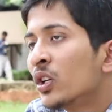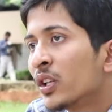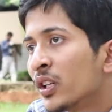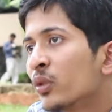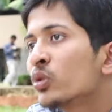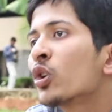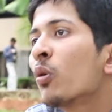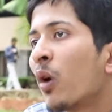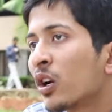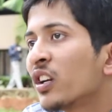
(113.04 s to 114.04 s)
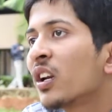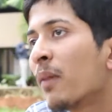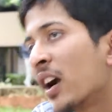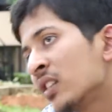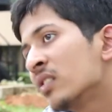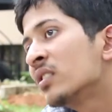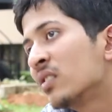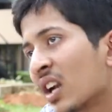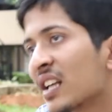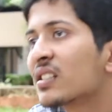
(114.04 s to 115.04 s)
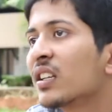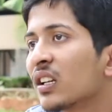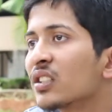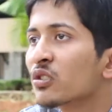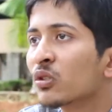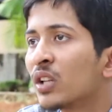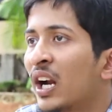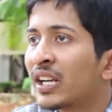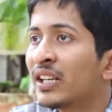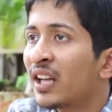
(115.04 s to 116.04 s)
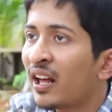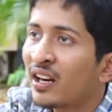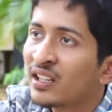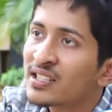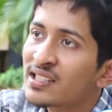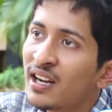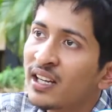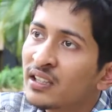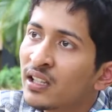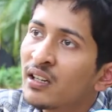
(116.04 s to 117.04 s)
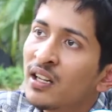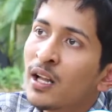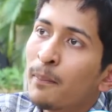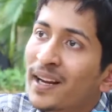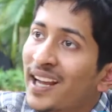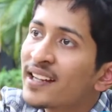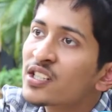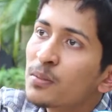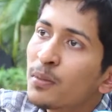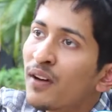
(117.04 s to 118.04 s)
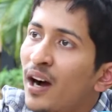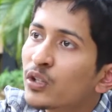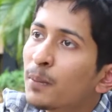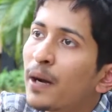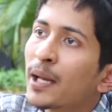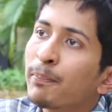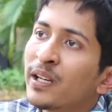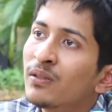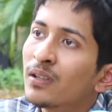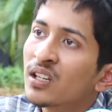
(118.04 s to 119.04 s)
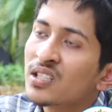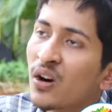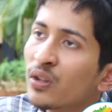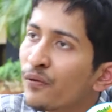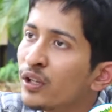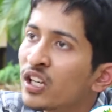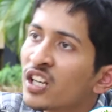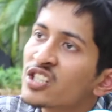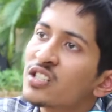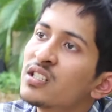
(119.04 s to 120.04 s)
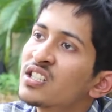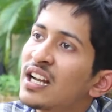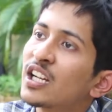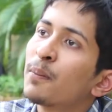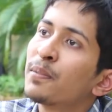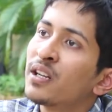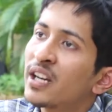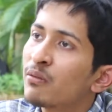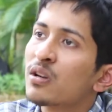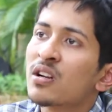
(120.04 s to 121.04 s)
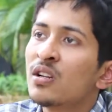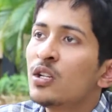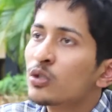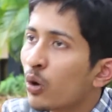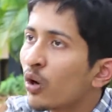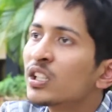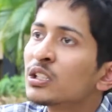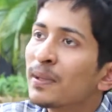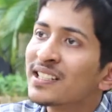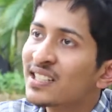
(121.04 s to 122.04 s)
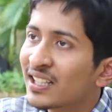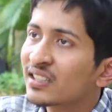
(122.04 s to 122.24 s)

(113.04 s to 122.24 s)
reduce your water demand drastically. So that entire understanding the mechanism of how the piping works, how the filtration is set up in rainwater. So all these basic